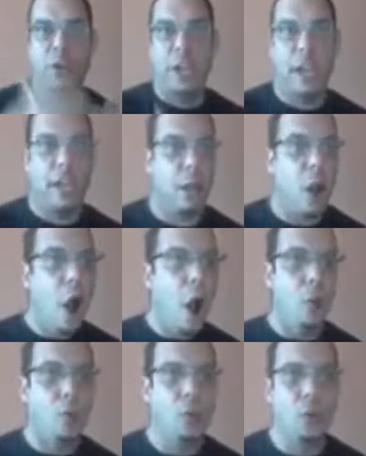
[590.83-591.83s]
And then you're
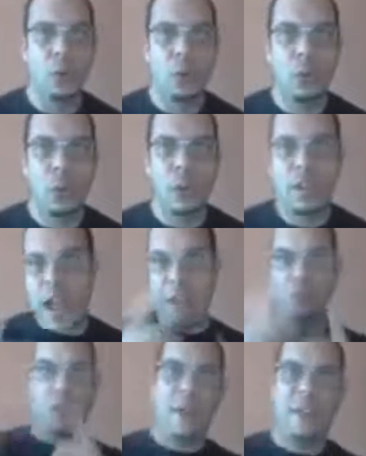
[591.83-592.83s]
thinking, oh,
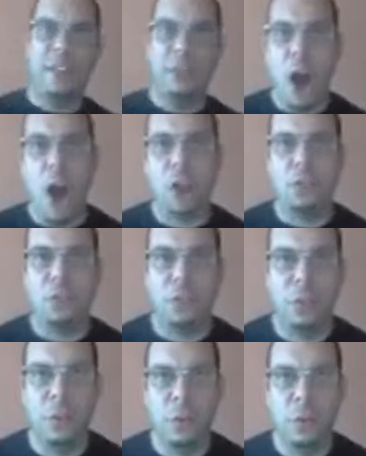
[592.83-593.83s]
that traffic
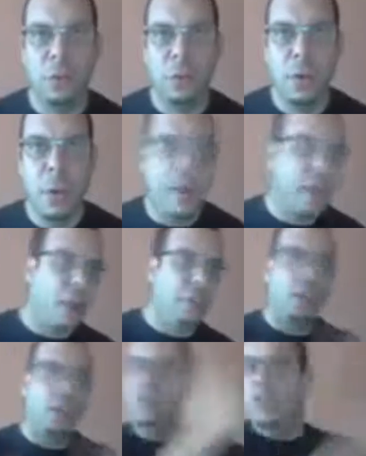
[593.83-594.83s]
sucks,
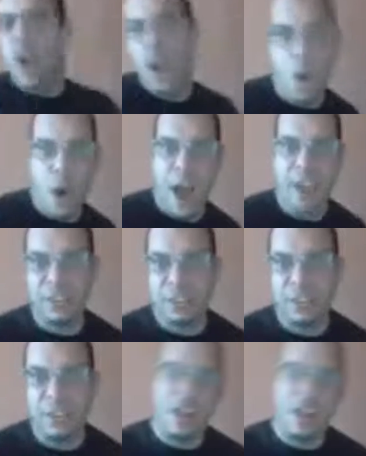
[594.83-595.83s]
because on
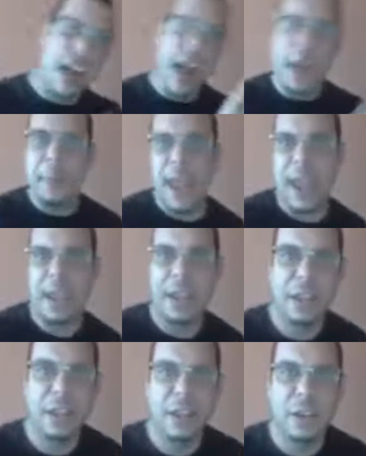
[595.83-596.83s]
solo ads,
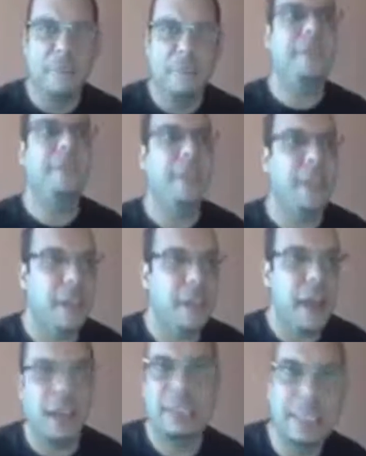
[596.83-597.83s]
I'm getting
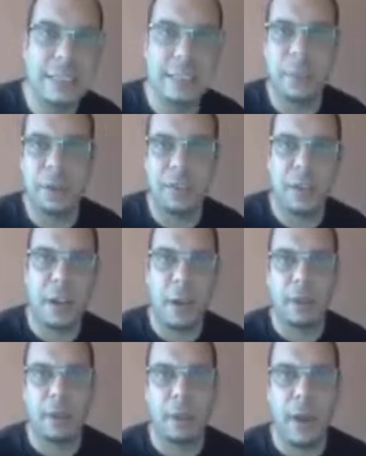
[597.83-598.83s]
50 and
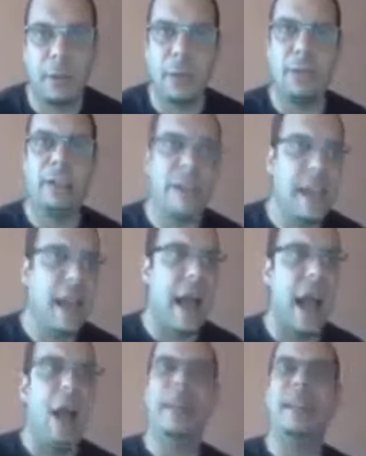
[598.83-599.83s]
60% opt-in rate. But
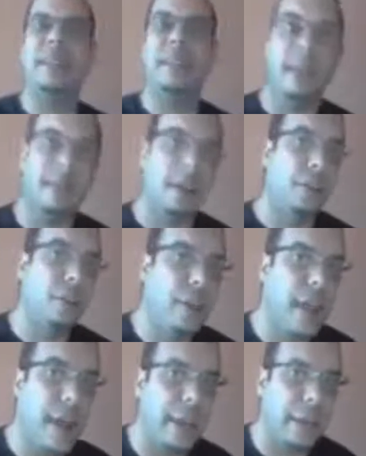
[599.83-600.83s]
yeah, how many
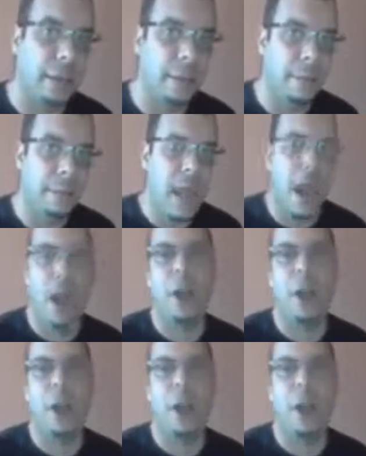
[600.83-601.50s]
sales are you getting?